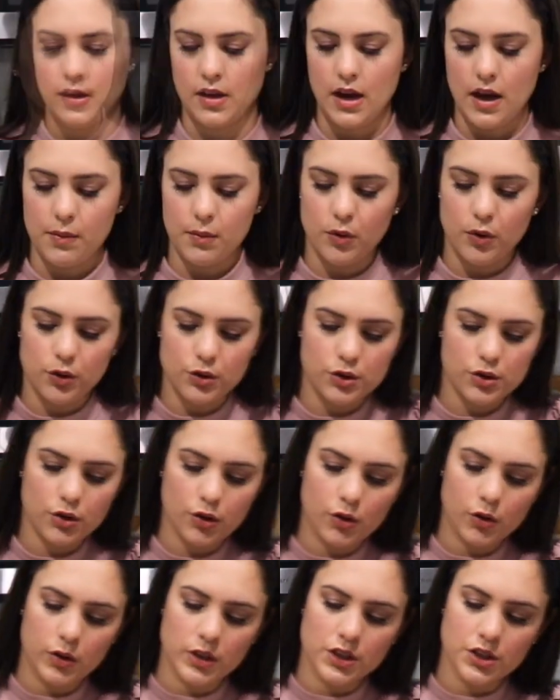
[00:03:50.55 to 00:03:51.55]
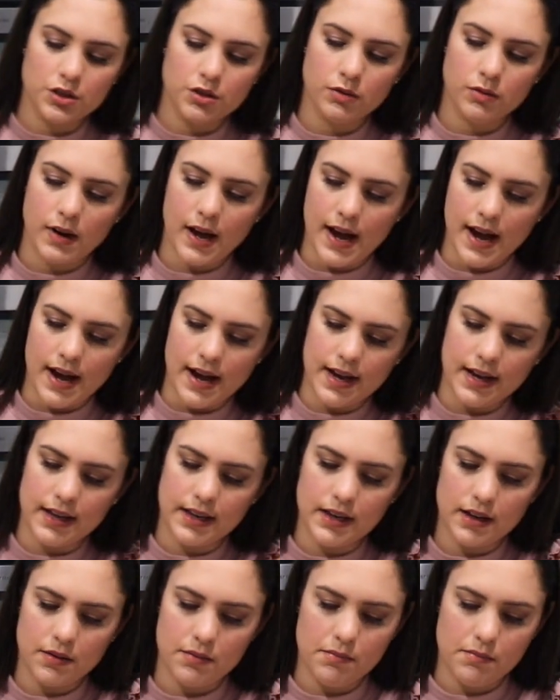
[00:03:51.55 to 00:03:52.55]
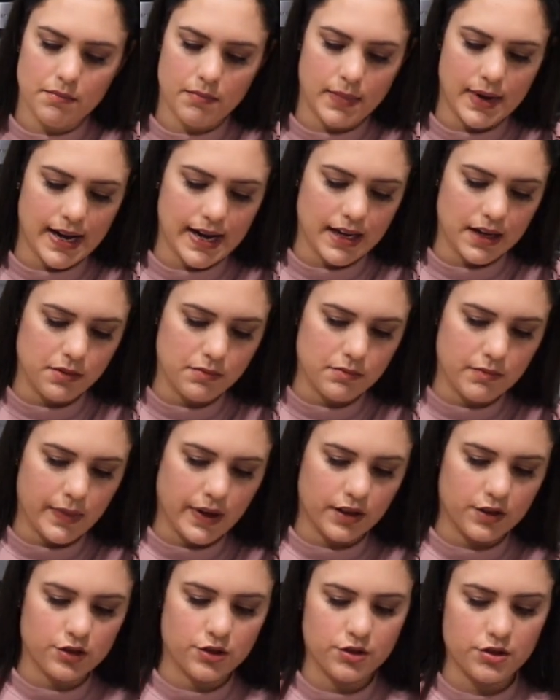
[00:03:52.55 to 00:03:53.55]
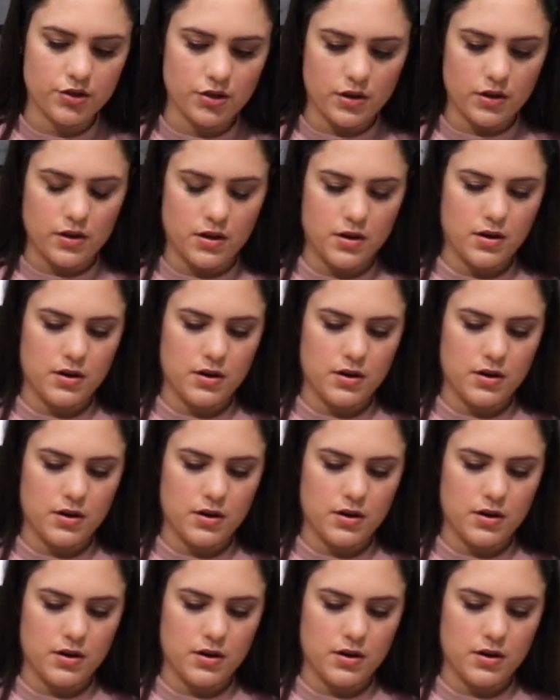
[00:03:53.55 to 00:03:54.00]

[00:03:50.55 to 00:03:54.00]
I'm also going to add my mixture